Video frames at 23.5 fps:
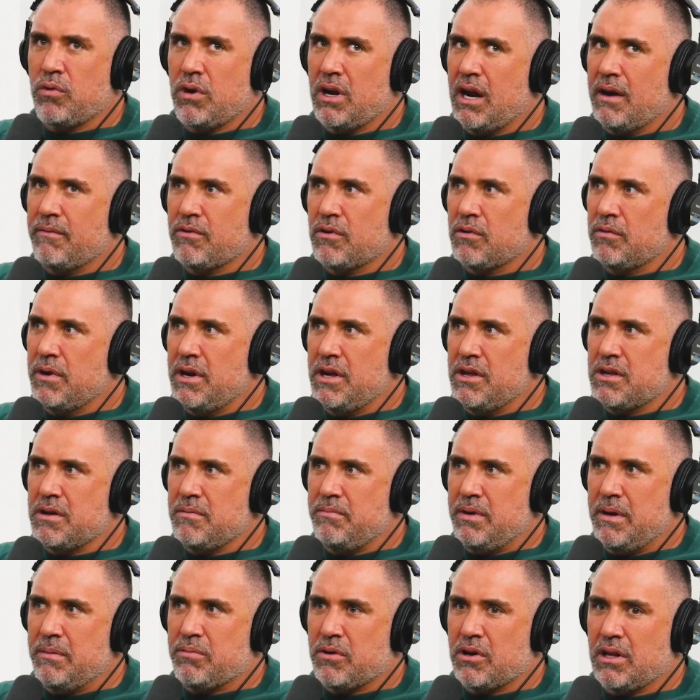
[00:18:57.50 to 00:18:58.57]
whatever
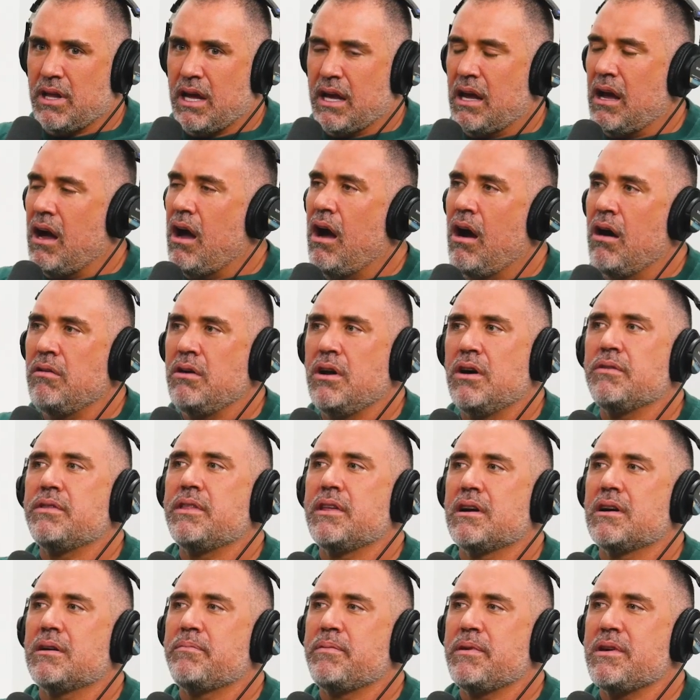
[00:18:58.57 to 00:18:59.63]
reason, people are like, oh, no,
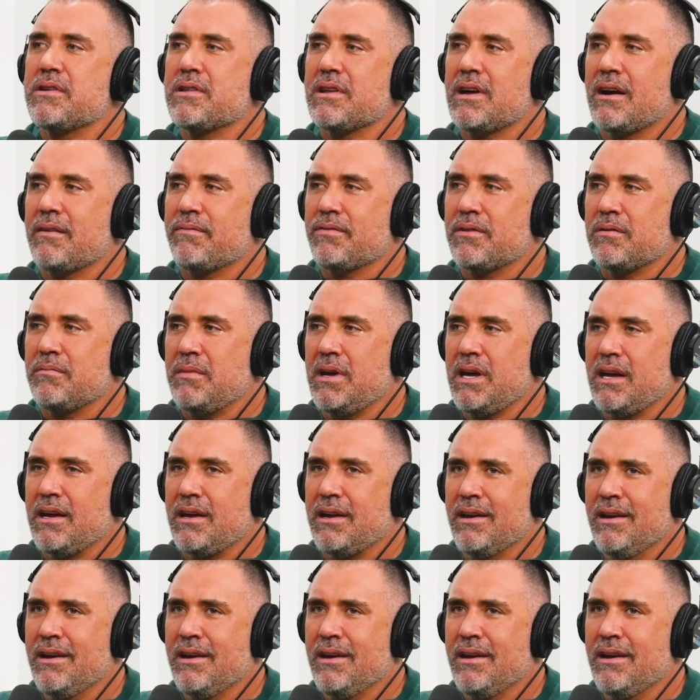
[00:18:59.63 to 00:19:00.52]
therapy's not for me.